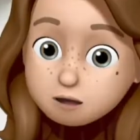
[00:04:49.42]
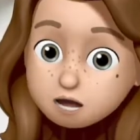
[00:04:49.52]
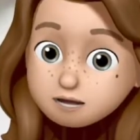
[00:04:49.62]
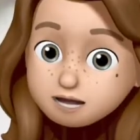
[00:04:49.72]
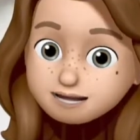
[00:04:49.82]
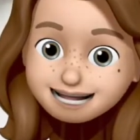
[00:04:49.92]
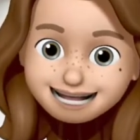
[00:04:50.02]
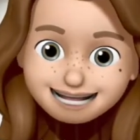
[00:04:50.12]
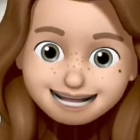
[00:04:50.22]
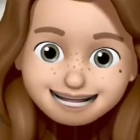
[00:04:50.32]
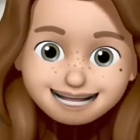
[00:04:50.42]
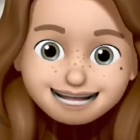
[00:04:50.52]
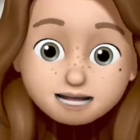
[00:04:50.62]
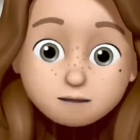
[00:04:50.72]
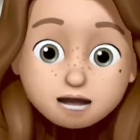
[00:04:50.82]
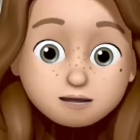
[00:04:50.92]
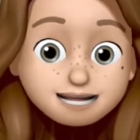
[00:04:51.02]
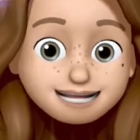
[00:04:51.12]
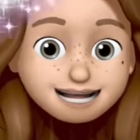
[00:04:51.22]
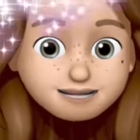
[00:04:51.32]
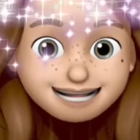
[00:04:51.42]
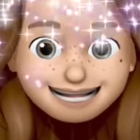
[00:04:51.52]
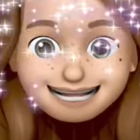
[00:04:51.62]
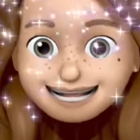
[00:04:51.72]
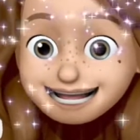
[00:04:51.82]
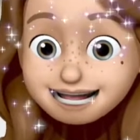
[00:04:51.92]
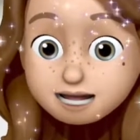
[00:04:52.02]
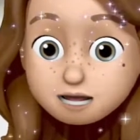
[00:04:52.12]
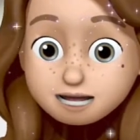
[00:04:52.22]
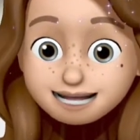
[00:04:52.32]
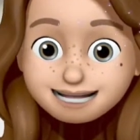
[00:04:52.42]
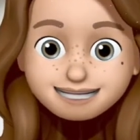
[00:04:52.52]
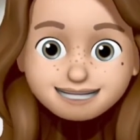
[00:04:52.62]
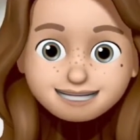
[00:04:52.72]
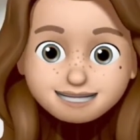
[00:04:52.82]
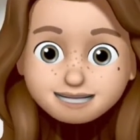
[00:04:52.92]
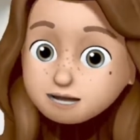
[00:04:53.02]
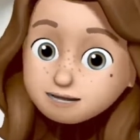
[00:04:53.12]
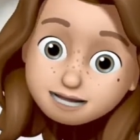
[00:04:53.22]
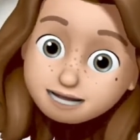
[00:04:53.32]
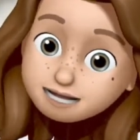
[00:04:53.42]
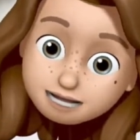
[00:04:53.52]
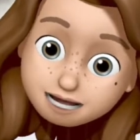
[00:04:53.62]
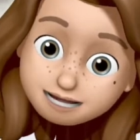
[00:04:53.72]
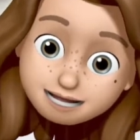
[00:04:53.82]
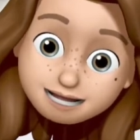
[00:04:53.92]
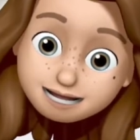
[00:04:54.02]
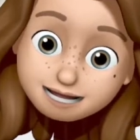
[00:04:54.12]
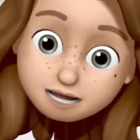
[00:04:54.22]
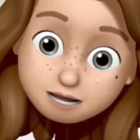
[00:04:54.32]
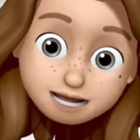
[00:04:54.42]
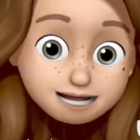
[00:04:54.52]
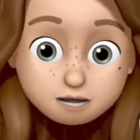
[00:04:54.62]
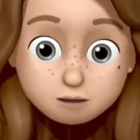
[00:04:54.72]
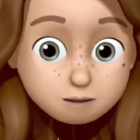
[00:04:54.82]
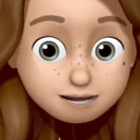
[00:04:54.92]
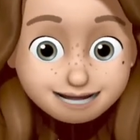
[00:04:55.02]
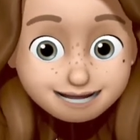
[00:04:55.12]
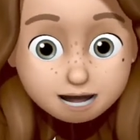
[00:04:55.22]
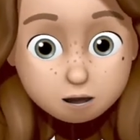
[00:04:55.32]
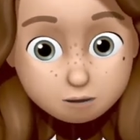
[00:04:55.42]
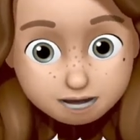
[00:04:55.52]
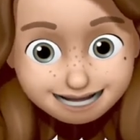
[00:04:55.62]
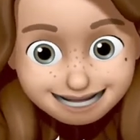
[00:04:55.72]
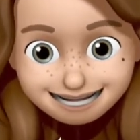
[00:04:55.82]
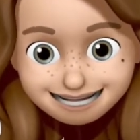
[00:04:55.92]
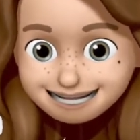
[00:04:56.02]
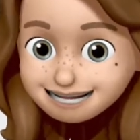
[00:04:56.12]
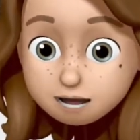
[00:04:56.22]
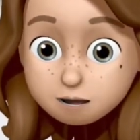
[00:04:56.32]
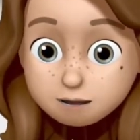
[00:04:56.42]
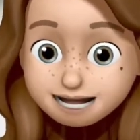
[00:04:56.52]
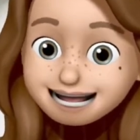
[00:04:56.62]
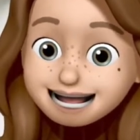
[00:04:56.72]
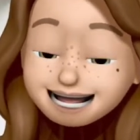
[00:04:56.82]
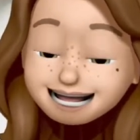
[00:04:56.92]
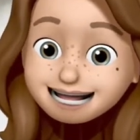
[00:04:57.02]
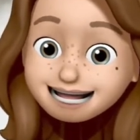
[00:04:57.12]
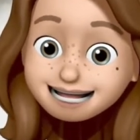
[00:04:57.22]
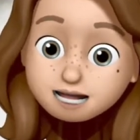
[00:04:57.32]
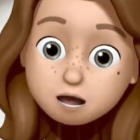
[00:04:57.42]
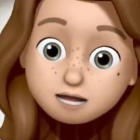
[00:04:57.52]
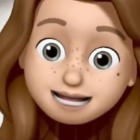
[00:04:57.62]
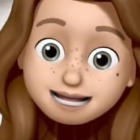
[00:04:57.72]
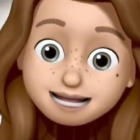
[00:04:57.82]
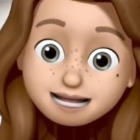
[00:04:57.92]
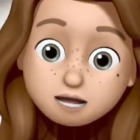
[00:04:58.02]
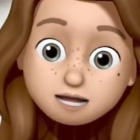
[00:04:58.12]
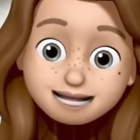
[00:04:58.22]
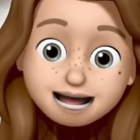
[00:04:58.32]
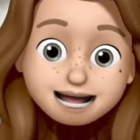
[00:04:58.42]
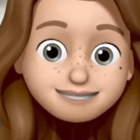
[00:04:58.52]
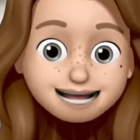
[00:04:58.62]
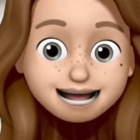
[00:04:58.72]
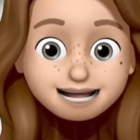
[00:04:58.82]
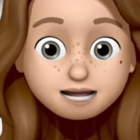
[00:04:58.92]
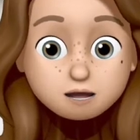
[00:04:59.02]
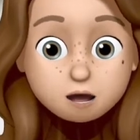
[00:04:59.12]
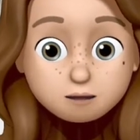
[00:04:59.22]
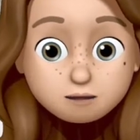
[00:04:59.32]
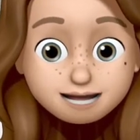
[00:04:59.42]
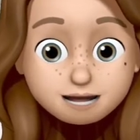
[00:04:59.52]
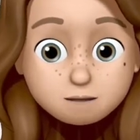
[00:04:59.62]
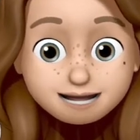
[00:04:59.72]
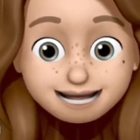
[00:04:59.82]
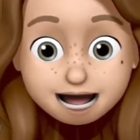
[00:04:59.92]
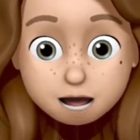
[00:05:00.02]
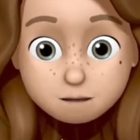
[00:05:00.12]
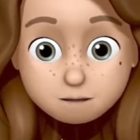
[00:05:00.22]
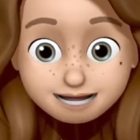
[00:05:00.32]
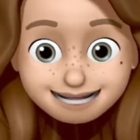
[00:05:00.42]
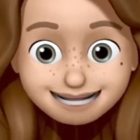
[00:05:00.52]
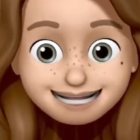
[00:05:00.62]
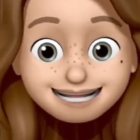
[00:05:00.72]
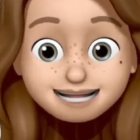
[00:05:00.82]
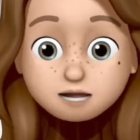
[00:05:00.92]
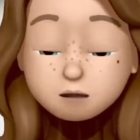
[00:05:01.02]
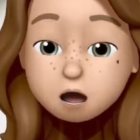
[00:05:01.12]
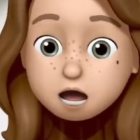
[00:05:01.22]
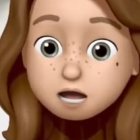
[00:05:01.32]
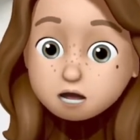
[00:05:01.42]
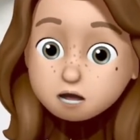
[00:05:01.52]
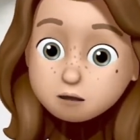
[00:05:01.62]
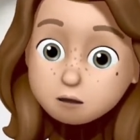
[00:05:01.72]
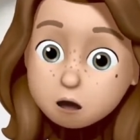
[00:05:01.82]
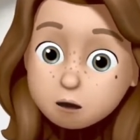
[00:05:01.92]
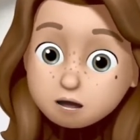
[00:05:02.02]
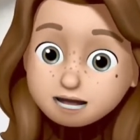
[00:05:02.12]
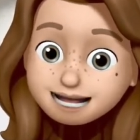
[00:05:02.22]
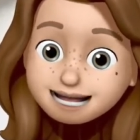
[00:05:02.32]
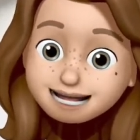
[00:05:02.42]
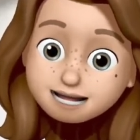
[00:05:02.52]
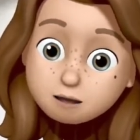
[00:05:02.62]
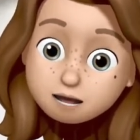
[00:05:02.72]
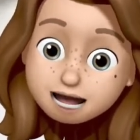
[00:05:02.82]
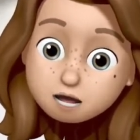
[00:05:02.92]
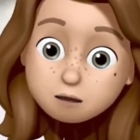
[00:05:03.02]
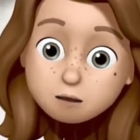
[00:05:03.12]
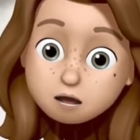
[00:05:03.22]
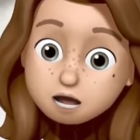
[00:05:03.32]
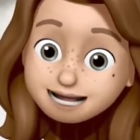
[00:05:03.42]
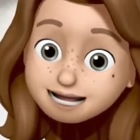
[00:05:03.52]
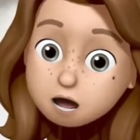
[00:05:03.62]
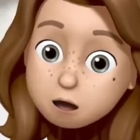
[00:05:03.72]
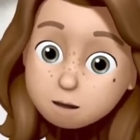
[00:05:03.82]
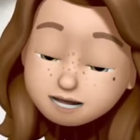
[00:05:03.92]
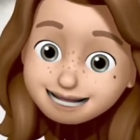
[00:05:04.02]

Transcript: part of Revelation is about seven seals. Now, this is not the seal that swims in the ocean. No, these are seals that close something up. These were on a scroll so that you couldn't open